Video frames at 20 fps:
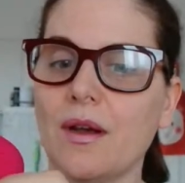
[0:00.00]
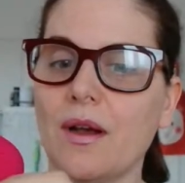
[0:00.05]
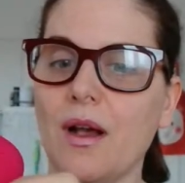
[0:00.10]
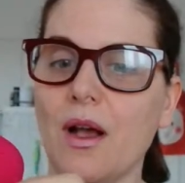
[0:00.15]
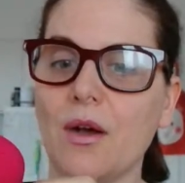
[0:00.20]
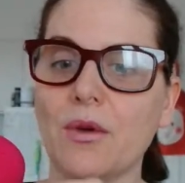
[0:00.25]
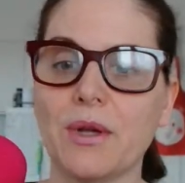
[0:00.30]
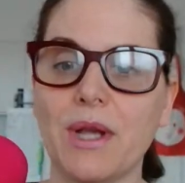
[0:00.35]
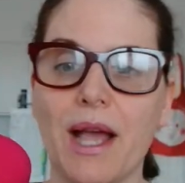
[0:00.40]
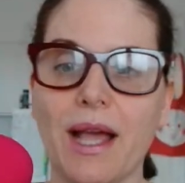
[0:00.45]

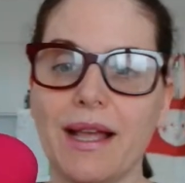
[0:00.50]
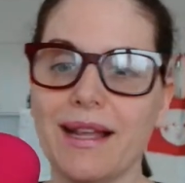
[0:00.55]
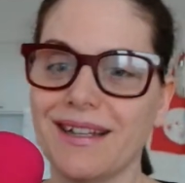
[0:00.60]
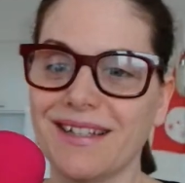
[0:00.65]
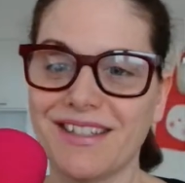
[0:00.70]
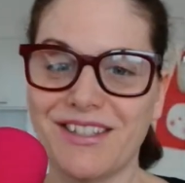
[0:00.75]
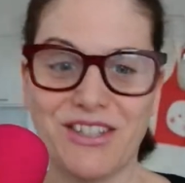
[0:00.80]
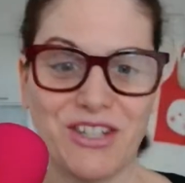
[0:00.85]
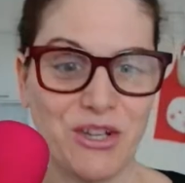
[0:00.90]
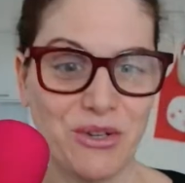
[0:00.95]
Okay,
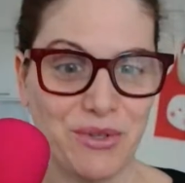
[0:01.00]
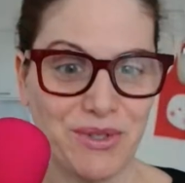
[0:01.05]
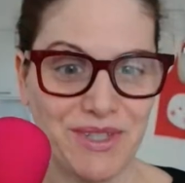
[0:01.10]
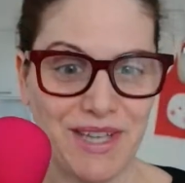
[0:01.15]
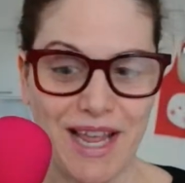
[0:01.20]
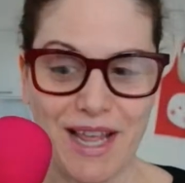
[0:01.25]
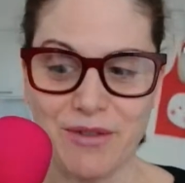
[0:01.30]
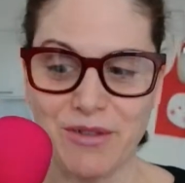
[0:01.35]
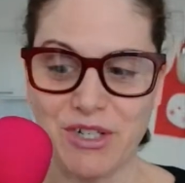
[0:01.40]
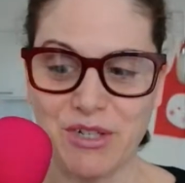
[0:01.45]
it's
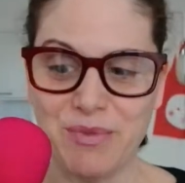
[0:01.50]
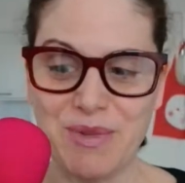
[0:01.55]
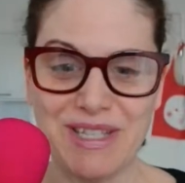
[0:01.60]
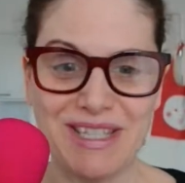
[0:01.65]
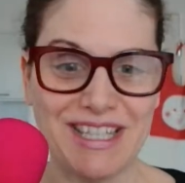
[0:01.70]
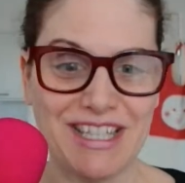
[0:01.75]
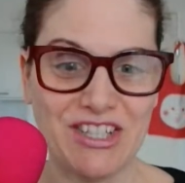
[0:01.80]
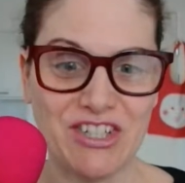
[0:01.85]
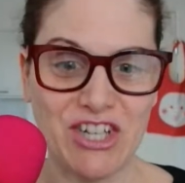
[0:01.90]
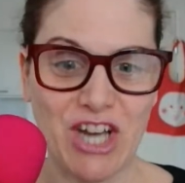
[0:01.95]
Tuesday, which means
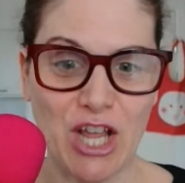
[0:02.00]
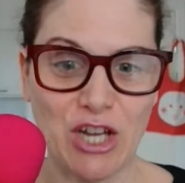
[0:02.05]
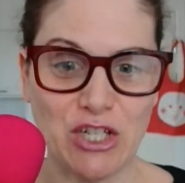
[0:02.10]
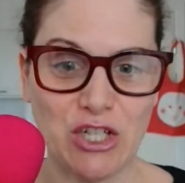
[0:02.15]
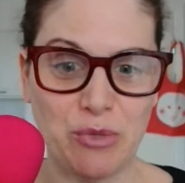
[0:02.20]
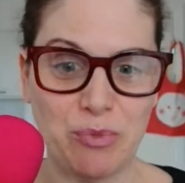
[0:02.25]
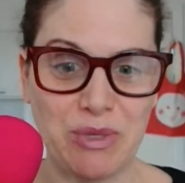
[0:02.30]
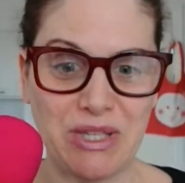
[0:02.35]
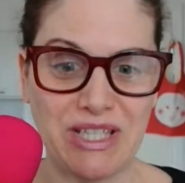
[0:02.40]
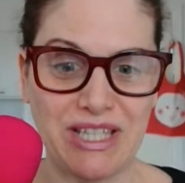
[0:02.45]
it's
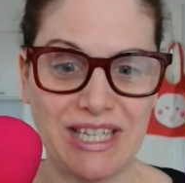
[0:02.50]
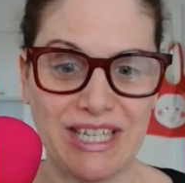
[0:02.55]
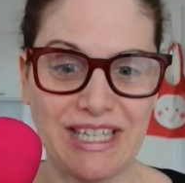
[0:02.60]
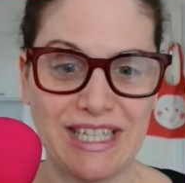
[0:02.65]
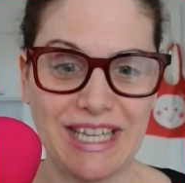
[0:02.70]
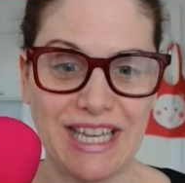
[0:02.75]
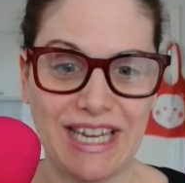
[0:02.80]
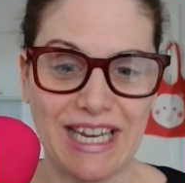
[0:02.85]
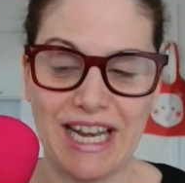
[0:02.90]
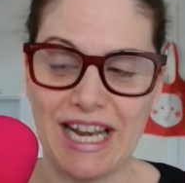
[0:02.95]

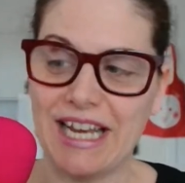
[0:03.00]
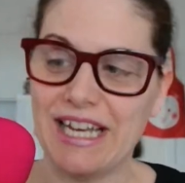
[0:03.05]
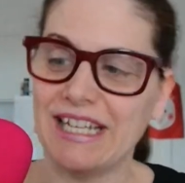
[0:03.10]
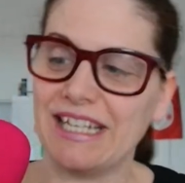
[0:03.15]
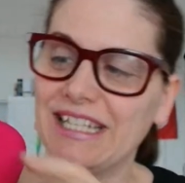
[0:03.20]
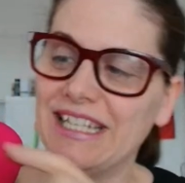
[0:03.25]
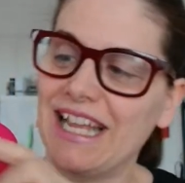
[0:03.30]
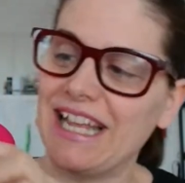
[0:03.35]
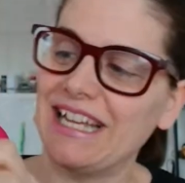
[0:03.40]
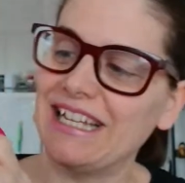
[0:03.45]
ChatGPT
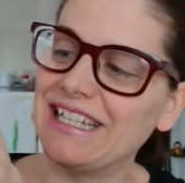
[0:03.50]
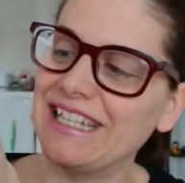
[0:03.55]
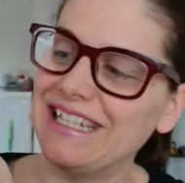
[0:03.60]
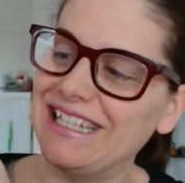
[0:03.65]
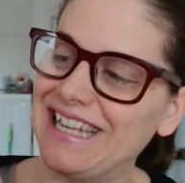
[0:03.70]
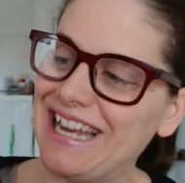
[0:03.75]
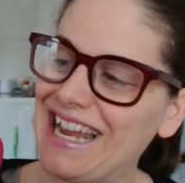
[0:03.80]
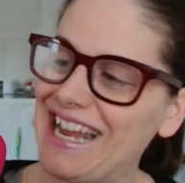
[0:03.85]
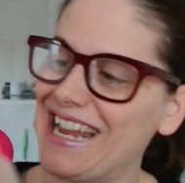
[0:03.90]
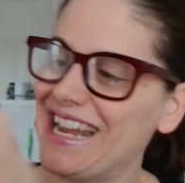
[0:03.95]
day
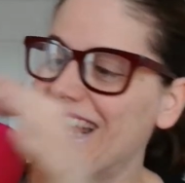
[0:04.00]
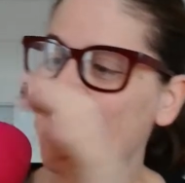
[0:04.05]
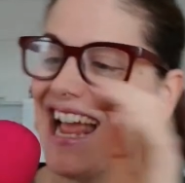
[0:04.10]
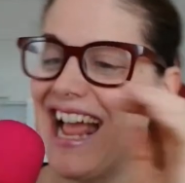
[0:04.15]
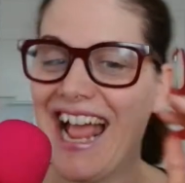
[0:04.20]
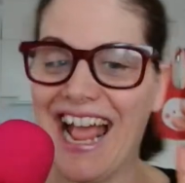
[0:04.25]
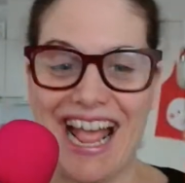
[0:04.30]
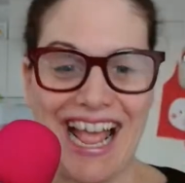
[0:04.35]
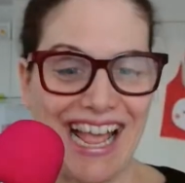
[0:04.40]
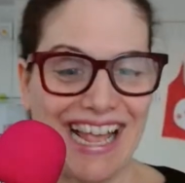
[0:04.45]
today,
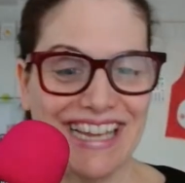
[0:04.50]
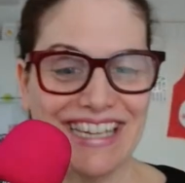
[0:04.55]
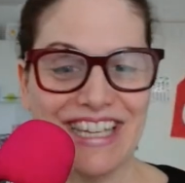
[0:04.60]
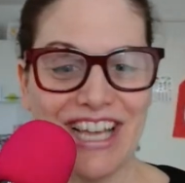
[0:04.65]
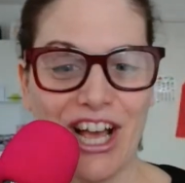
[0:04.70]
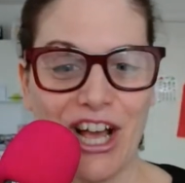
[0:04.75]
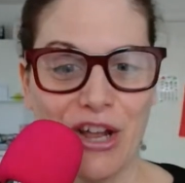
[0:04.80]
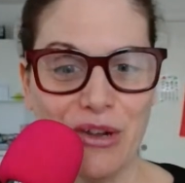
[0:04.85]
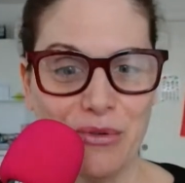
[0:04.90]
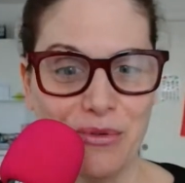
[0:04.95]
and
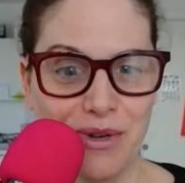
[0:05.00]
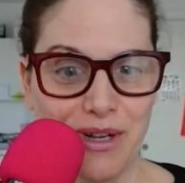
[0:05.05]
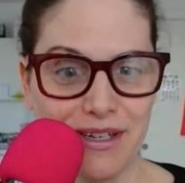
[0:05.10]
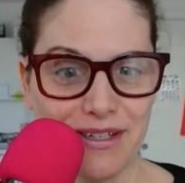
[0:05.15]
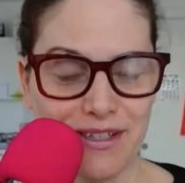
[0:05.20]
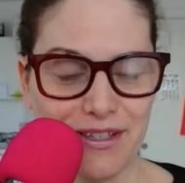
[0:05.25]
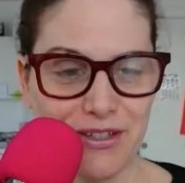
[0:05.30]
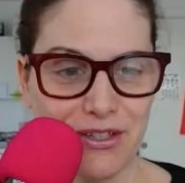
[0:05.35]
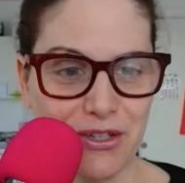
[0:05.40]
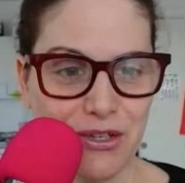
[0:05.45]
I
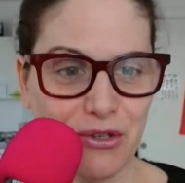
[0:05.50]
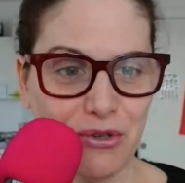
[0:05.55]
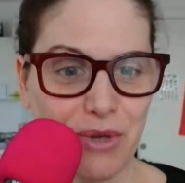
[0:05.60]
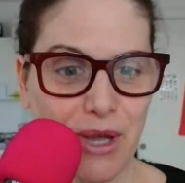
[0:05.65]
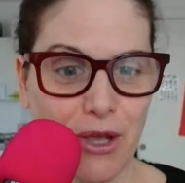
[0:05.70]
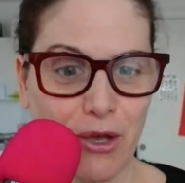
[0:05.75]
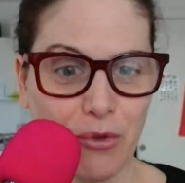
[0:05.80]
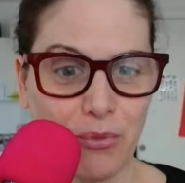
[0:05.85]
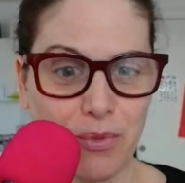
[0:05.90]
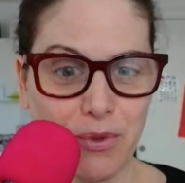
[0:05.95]
want to
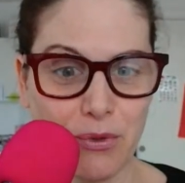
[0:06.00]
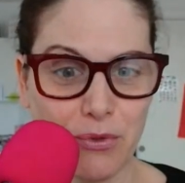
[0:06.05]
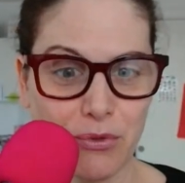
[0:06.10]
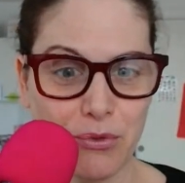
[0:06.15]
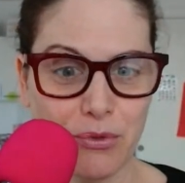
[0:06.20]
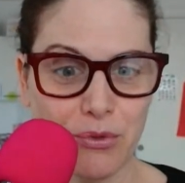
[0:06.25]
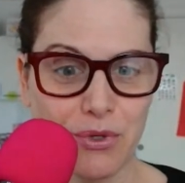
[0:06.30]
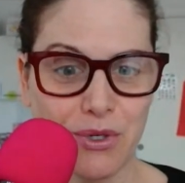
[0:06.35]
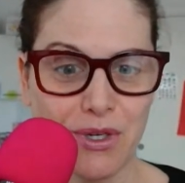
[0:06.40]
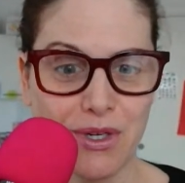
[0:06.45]
help
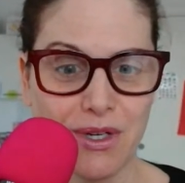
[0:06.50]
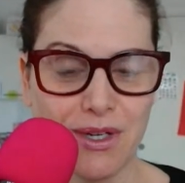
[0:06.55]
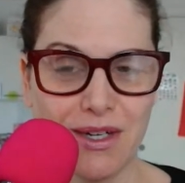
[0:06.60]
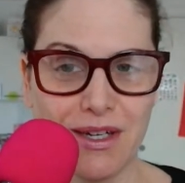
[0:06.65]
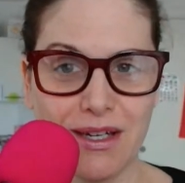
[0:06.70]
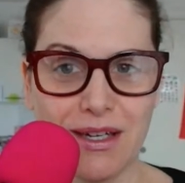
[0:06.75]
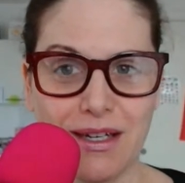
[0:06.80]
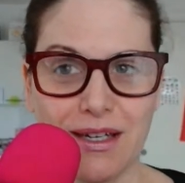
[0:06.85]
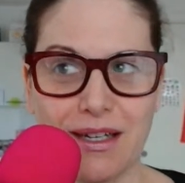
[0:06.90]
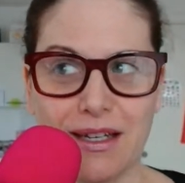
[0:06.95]
you
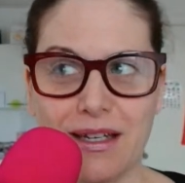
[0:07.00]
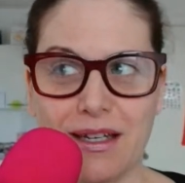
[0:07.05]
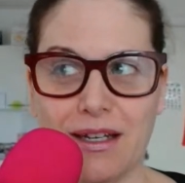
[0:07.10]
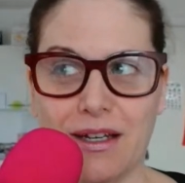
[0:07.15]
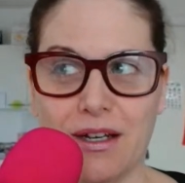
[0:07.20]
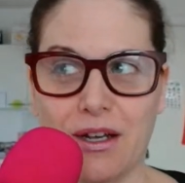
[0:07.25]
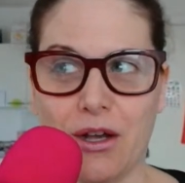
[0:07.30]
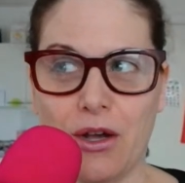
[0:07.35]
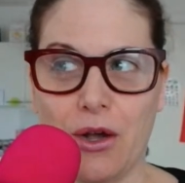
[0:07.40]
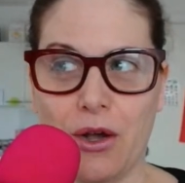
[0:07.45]

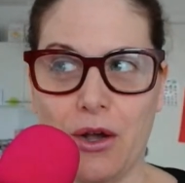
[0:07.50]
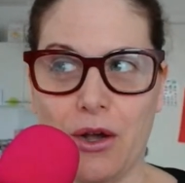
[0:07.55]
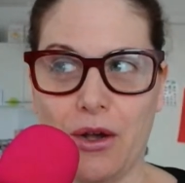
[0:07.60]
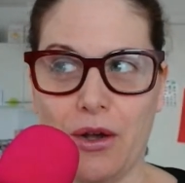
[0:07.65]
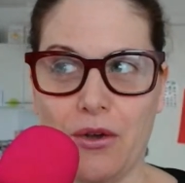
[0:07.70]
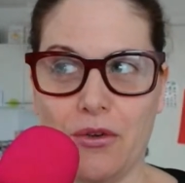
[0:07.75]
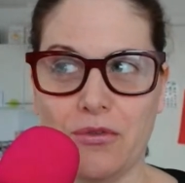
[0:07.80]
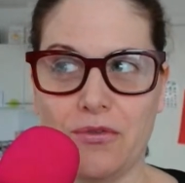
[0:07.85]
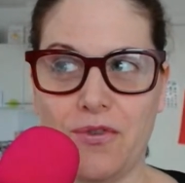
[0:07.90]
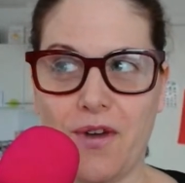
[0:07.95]

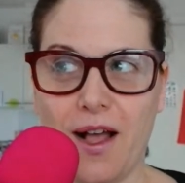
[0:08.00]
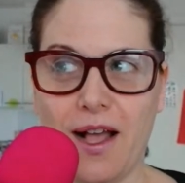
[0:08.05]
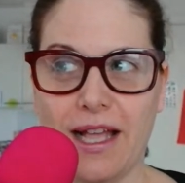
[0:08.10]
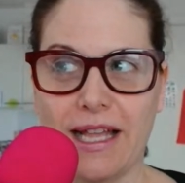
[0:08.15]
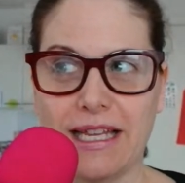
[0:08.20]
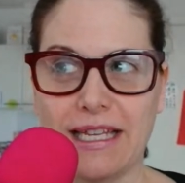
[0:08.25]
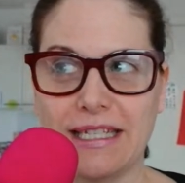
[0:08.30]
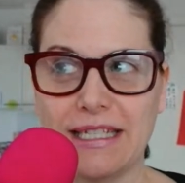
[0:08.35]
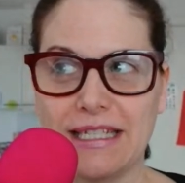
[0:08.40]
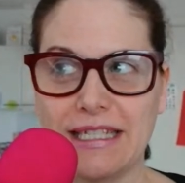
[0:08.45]

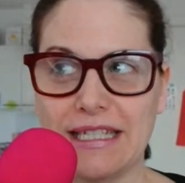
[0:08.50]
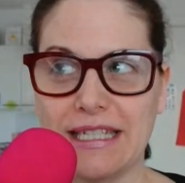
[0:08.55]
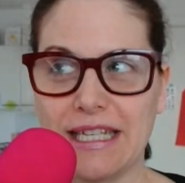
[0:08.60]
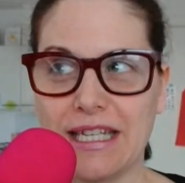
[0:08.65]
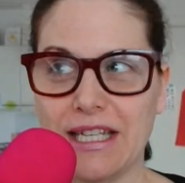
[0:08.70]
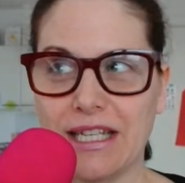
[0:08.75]
find